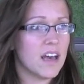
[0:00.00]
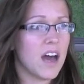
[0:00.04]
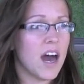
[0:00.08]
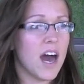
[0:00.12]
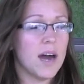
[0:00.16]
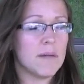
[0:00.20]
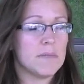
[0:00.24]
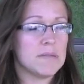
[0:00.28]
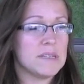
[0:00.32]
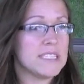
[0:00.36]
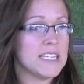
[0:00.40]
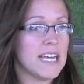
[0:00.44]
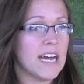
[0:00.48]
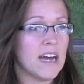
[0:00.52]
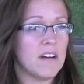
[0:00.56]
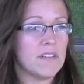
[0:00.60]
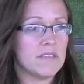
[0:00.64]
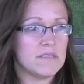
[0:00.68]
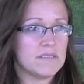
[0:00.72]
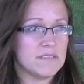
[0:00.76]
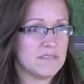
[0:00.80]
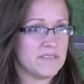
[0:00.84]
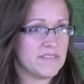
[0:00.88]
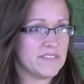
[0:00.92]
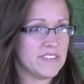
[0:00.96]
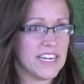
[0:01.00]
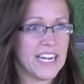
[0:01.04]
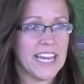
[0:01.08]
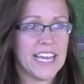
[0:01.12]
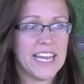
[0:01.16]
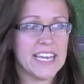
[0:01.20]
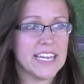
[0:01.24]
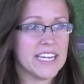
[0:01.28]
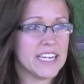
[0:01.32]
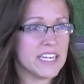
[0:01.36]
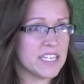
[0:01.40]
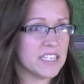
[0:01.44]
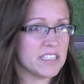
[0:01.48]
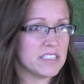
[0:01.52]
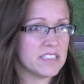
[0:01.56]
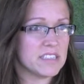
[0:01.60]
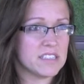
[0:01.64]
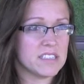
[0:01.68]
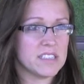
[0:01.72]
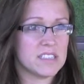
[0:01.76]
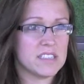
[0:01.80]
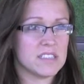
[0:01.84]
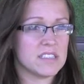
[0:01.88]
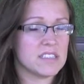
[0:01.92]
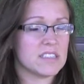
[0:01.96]
up and down for 8 years,
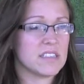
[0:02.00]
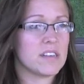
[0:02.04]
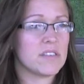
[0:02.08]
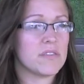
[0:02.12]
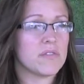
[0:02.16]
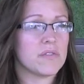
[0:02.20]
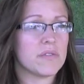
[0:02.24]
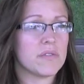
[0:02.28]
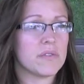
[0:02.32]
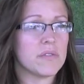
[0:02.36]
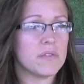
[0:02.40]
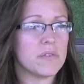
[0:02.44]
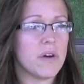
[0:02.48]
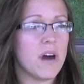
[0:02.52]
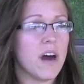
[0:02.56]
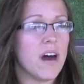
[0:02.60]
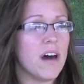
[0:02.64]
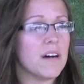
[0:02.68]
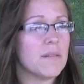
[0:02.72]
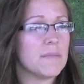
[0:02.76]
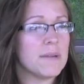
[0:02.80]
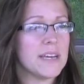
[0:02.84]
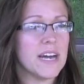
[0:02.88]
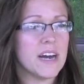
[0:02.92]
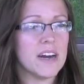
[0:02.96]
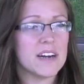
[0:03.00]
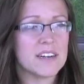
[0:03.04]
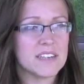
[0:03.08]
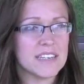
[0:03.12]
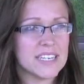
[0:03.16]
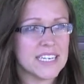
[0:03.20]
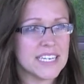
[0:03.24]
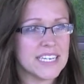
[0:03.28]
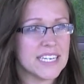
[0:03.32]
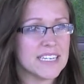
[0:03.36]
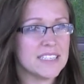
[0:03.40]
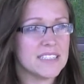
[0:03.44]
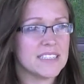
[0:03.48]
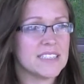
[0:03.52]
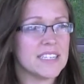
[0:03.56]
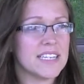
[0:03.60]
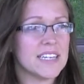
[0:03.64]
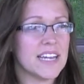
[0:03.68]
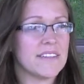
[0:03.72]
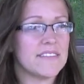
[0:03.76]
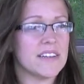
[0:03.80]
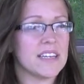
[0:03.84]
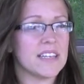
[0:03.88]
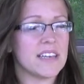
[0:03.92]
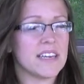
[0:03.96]
just through all my ugliness and
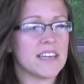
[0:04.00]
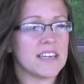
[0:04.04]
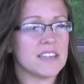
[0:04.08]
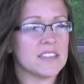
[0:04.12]
everything,